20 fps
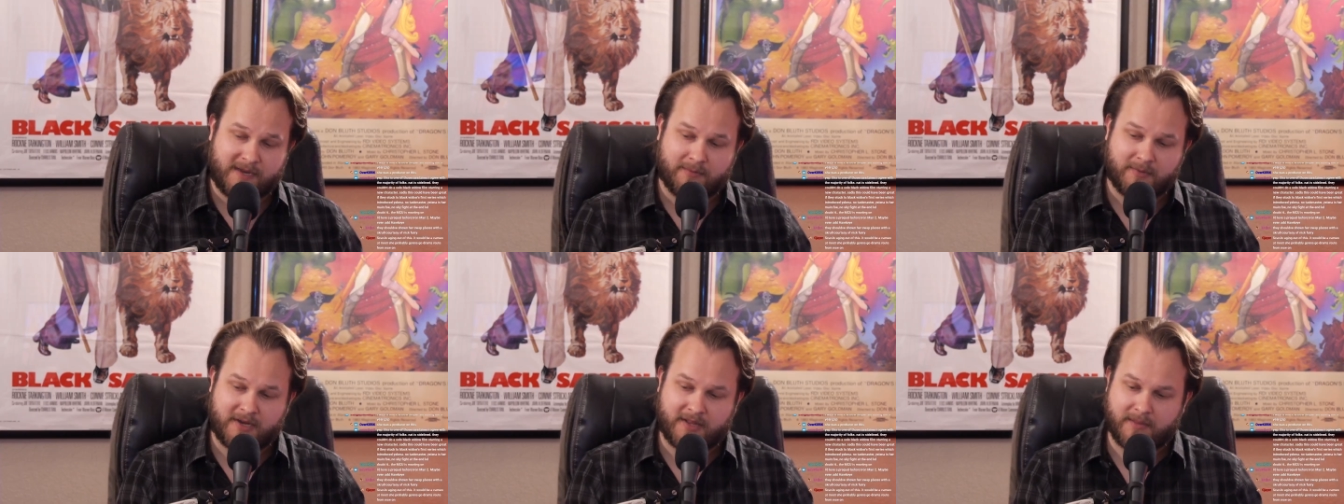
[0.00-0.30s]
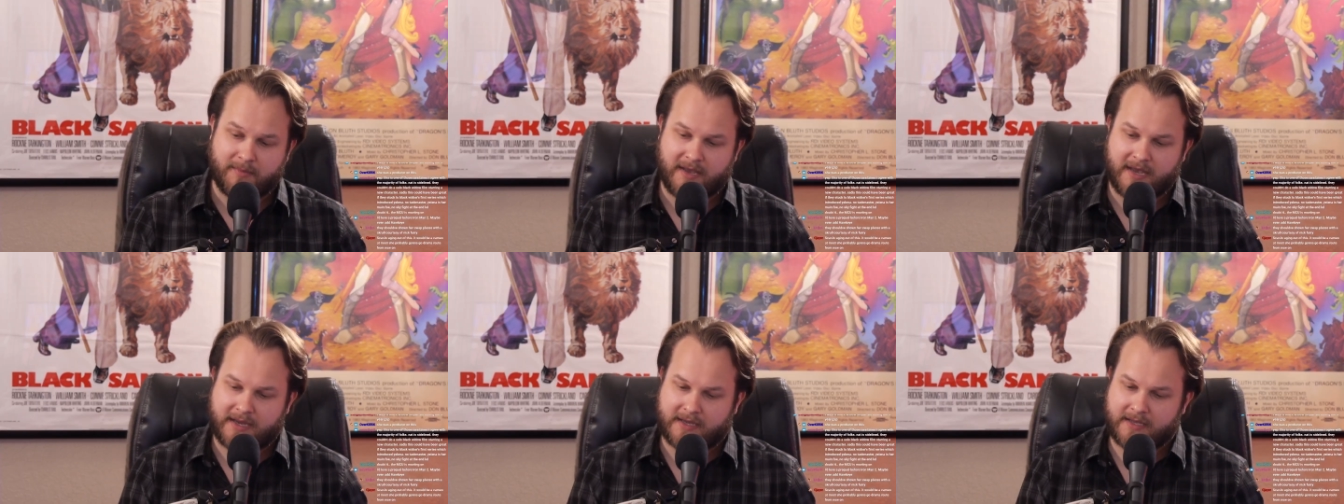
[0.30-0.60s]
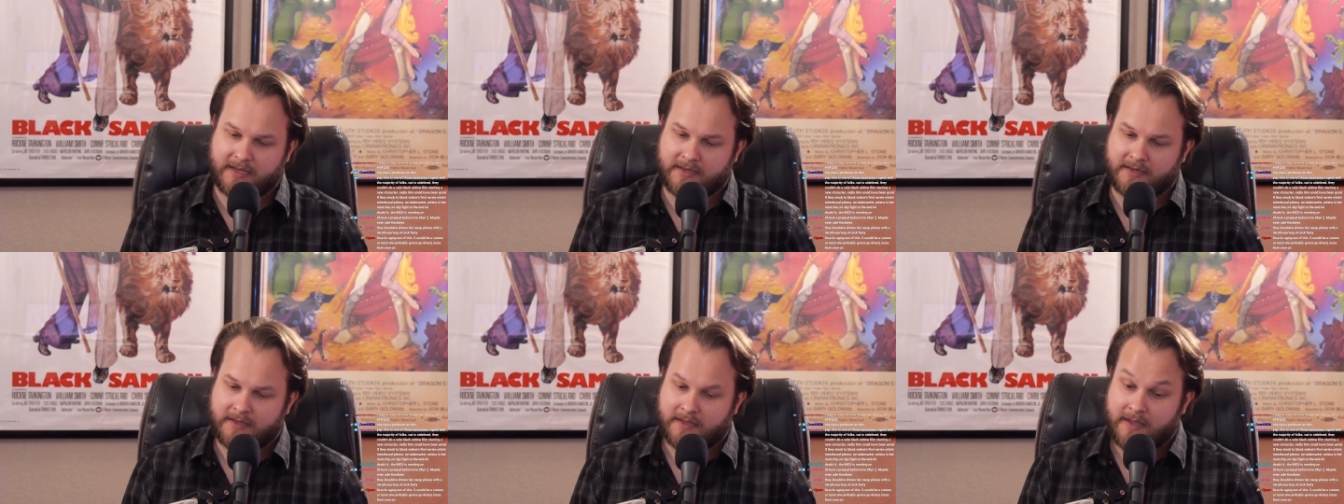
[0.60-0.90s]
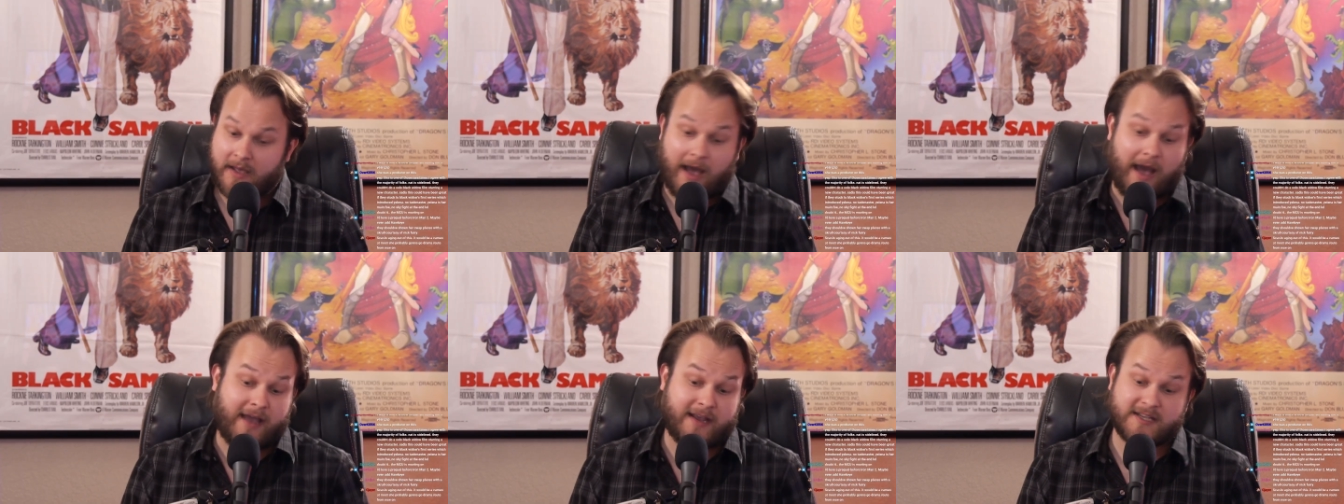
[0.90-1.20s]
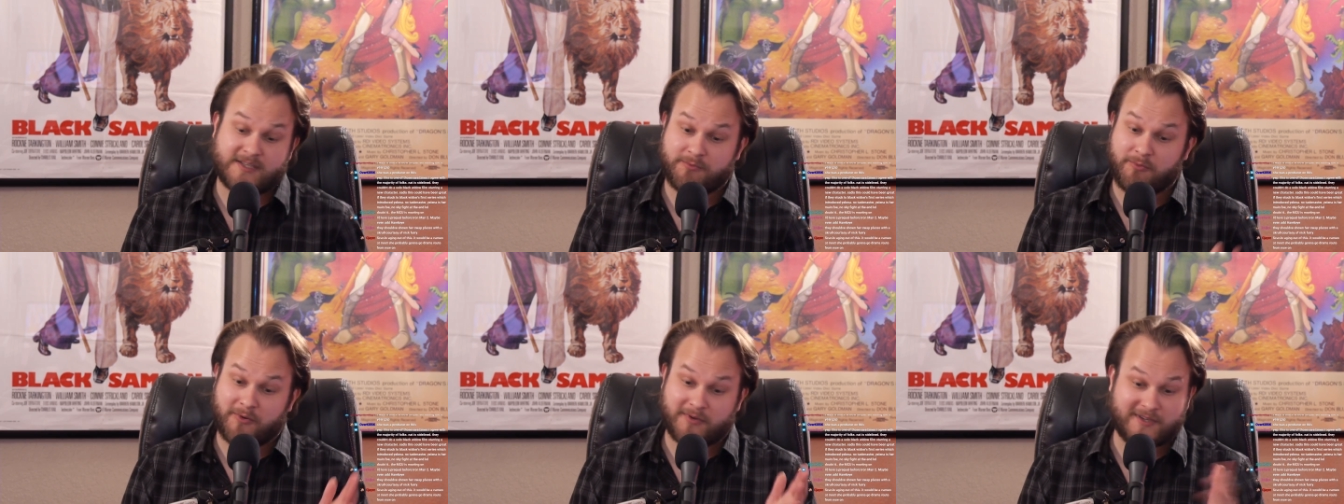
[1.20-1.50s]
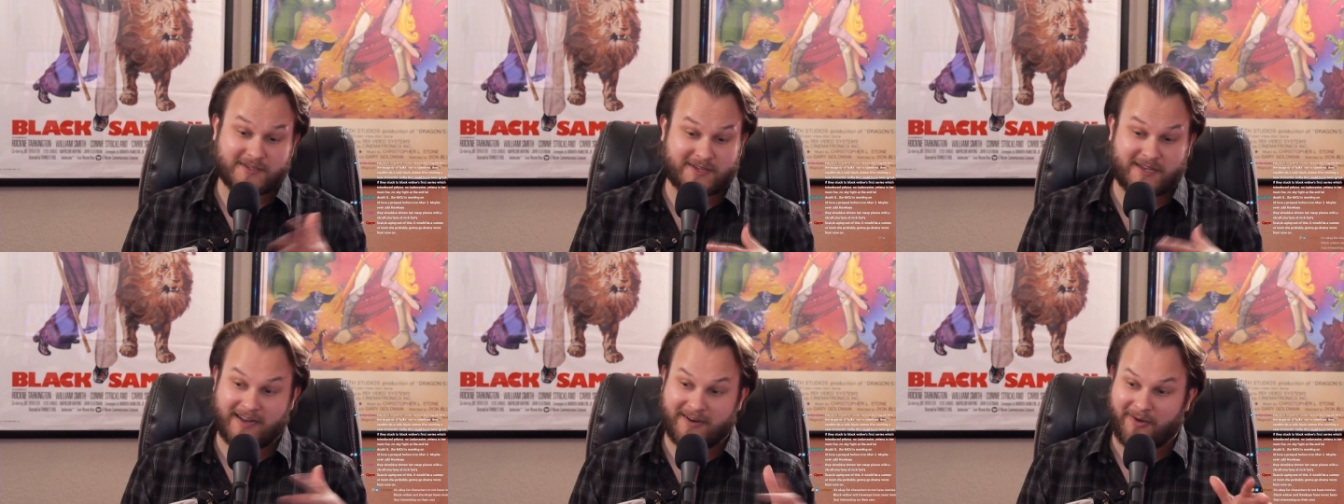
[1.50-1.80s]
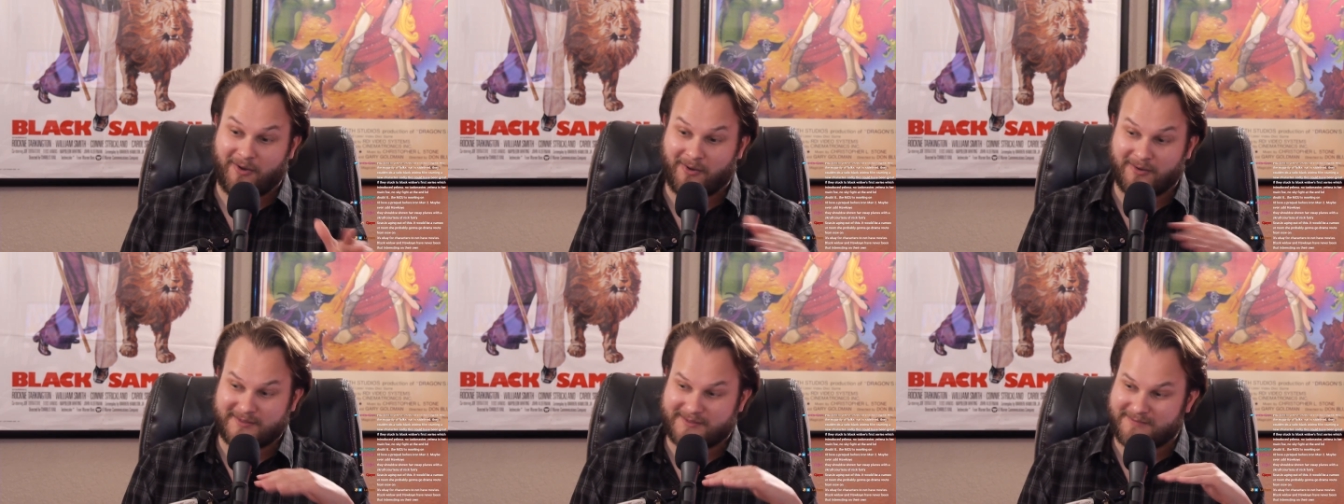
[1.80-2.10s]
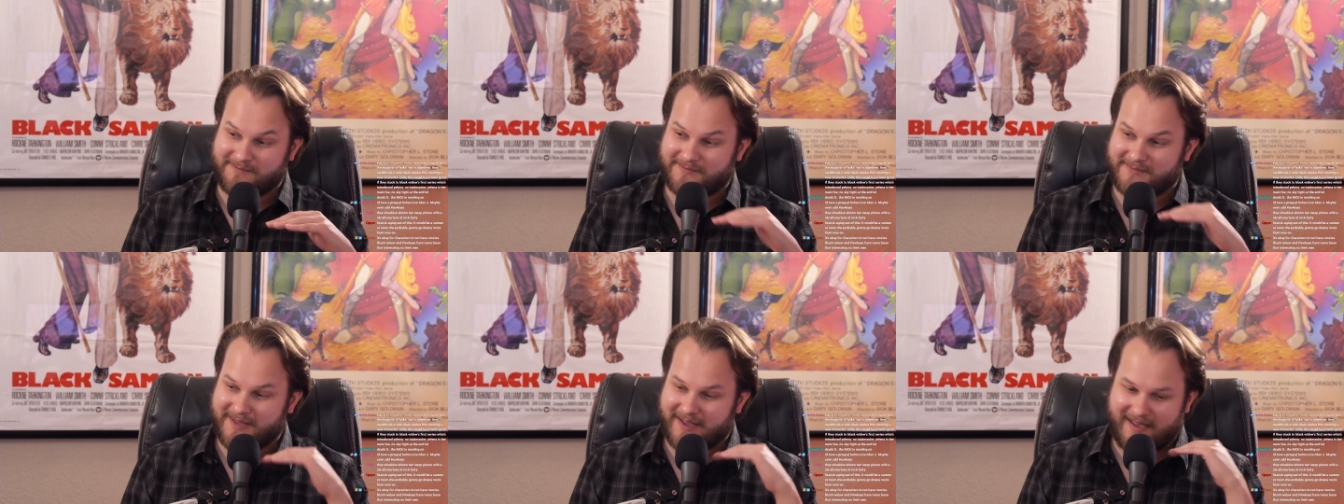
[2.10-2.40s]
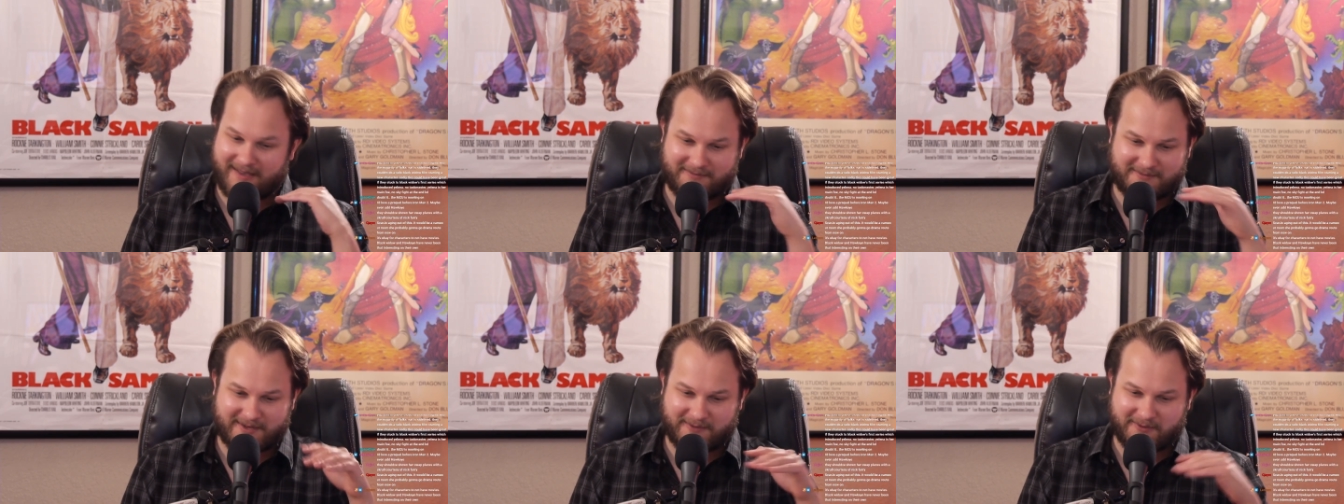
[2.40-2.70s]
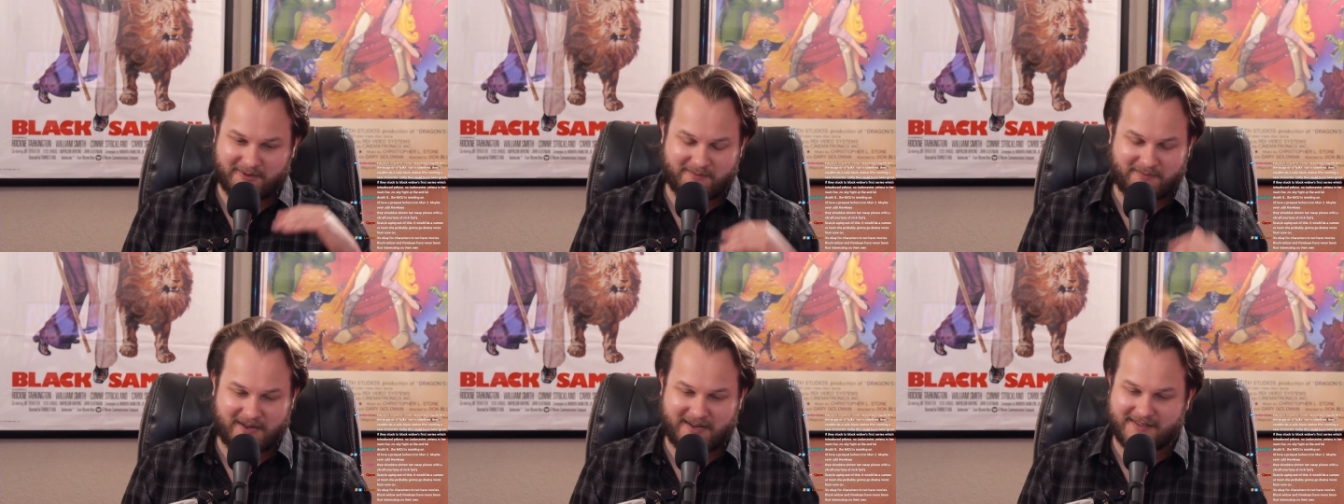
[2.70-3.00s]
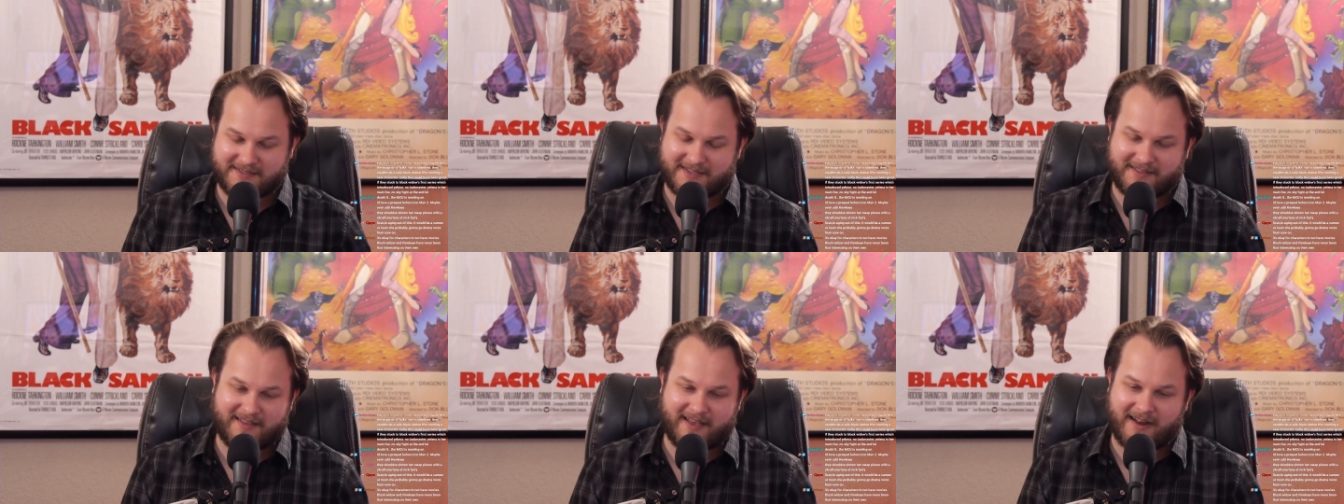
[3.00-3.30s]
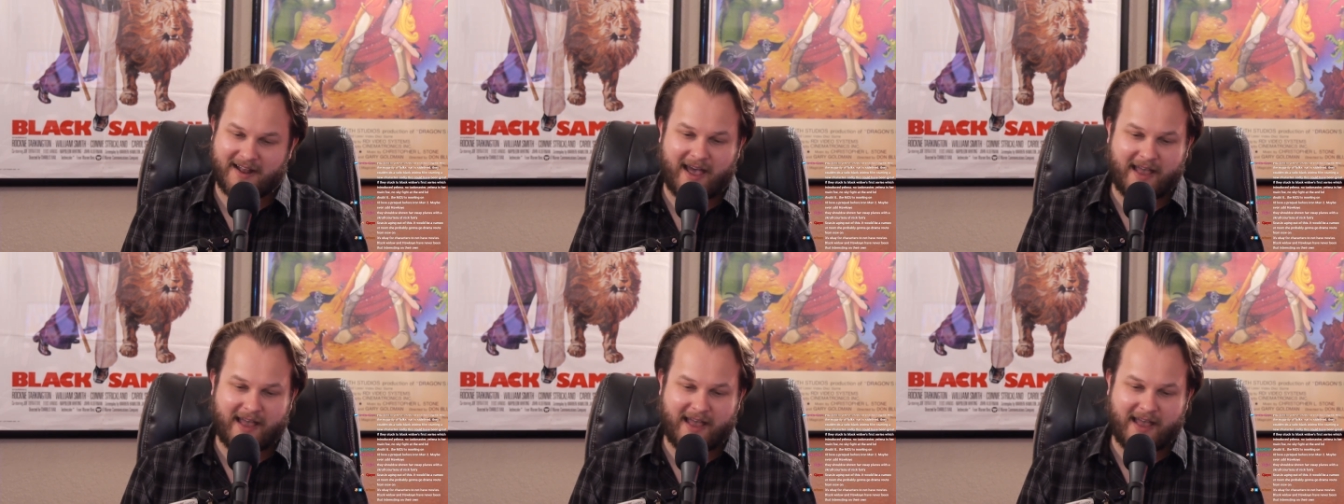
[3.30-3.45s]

making yeah. money in the back end. I guess we're just kind of all have different opinions on that.